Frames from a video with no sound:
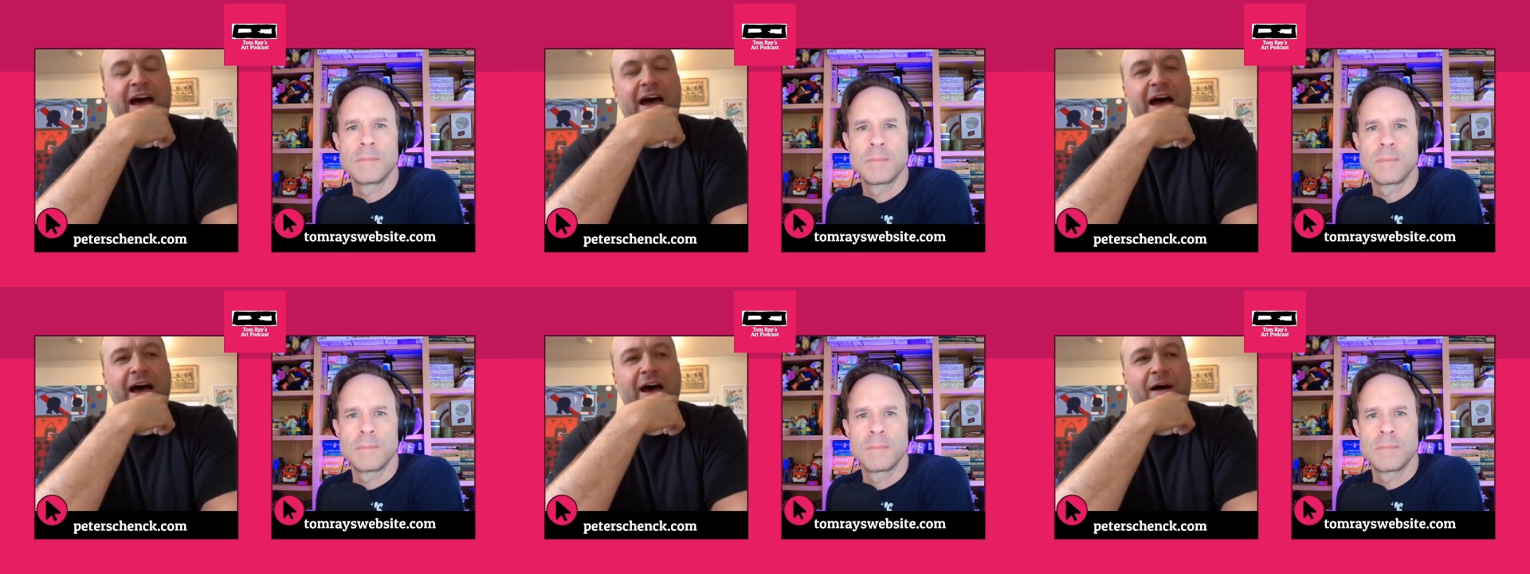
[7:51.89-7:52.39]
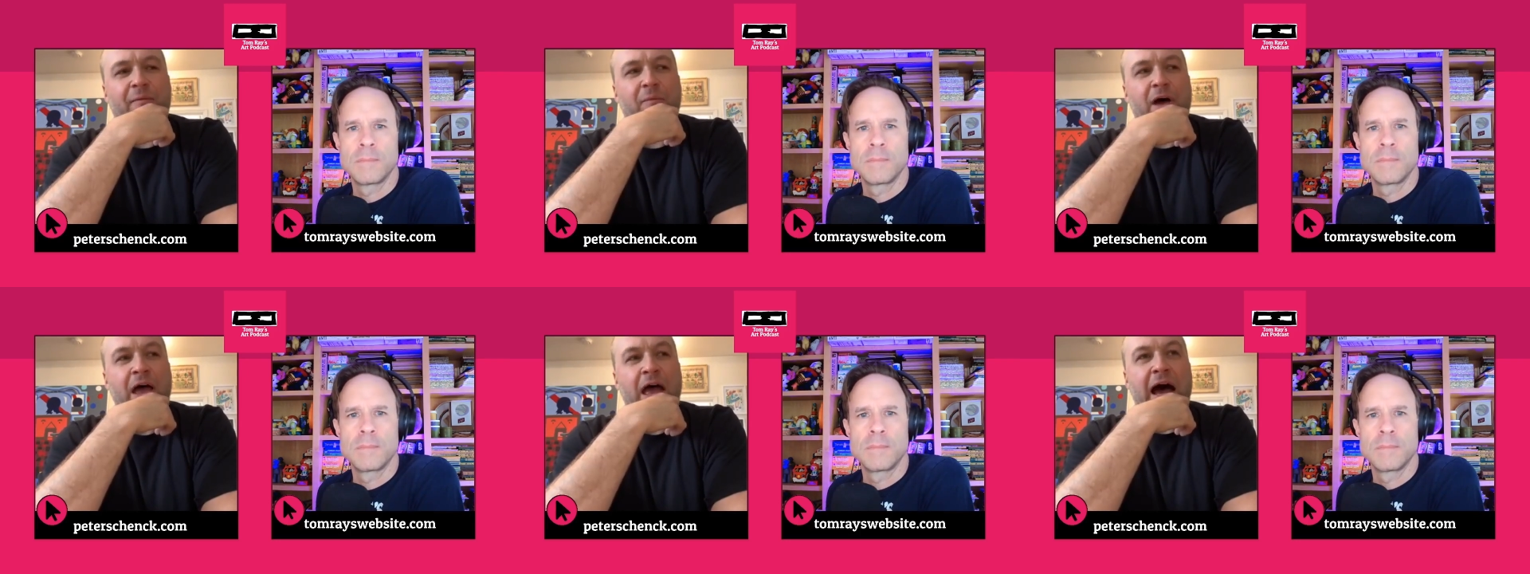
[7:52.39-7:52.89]

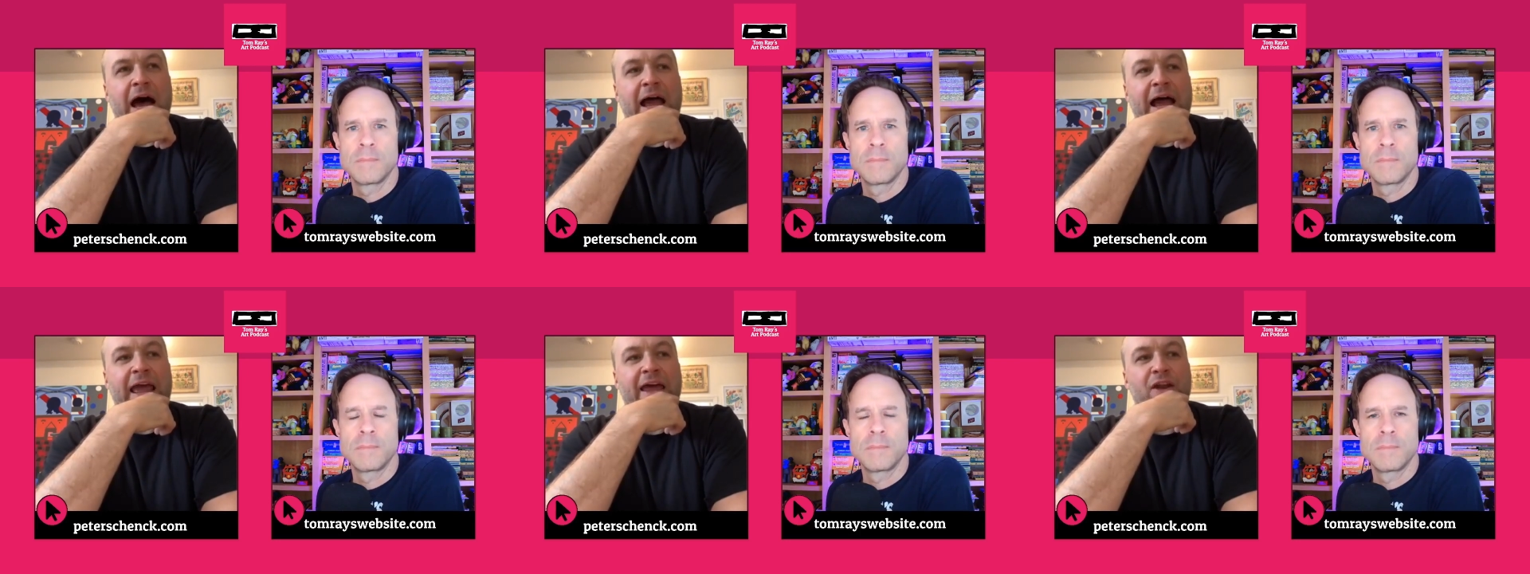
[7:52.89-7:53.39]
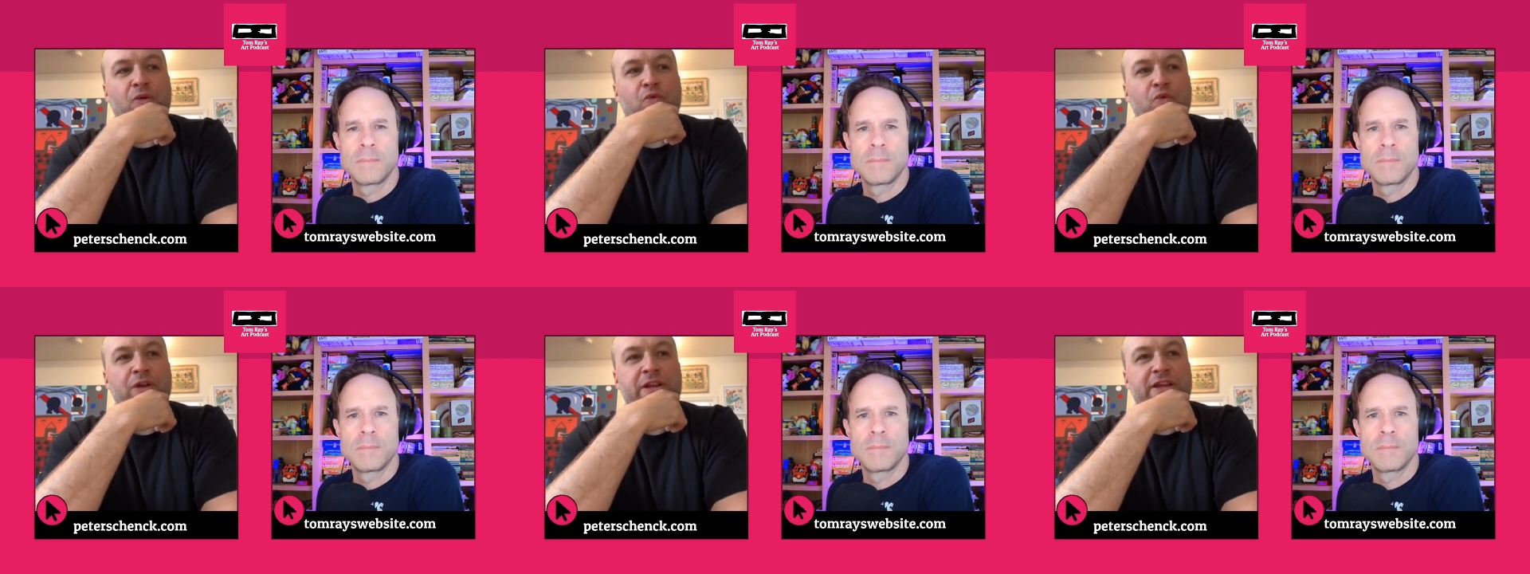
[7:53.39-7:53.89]
Speaker 1: Um, I had a
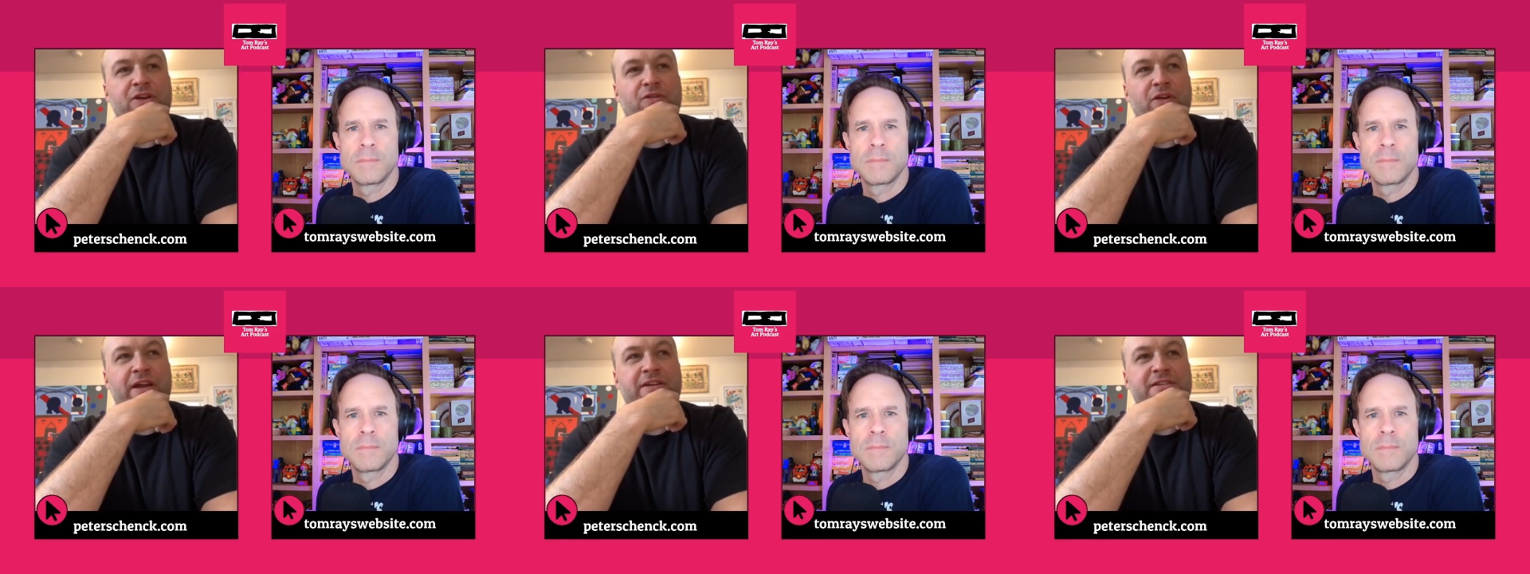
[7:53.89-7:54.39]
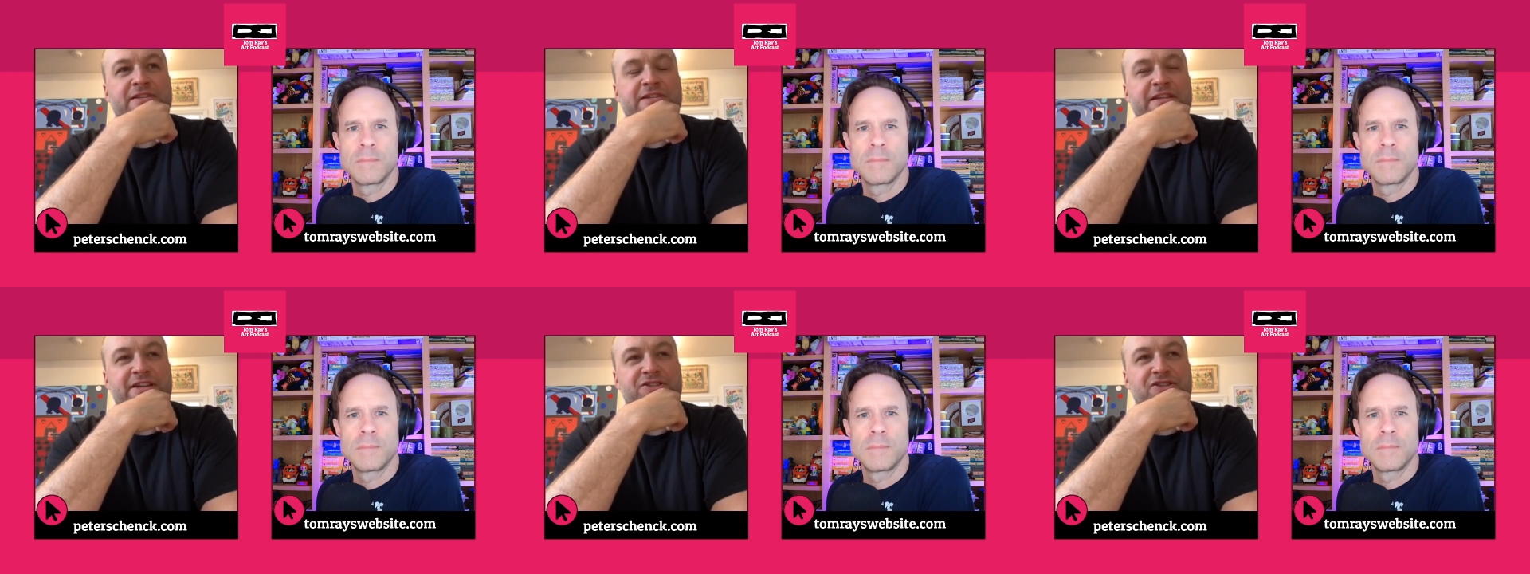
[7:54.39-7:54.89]
really great
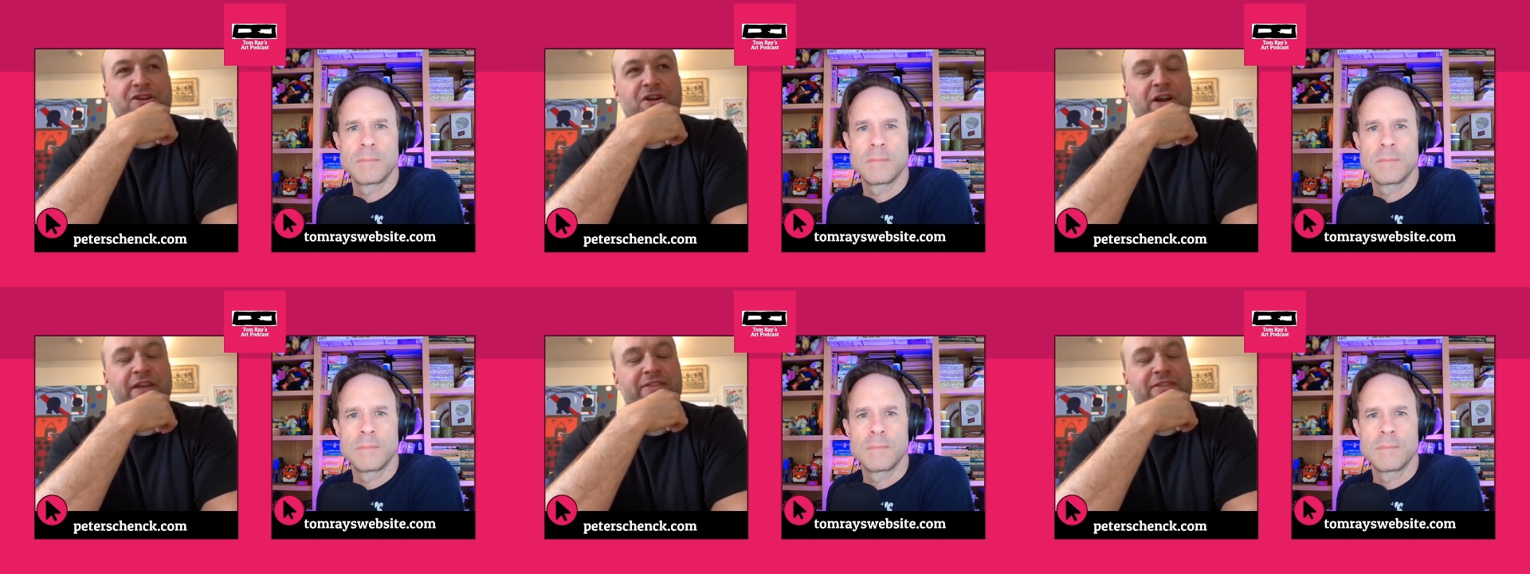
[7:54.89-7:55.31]
teacher.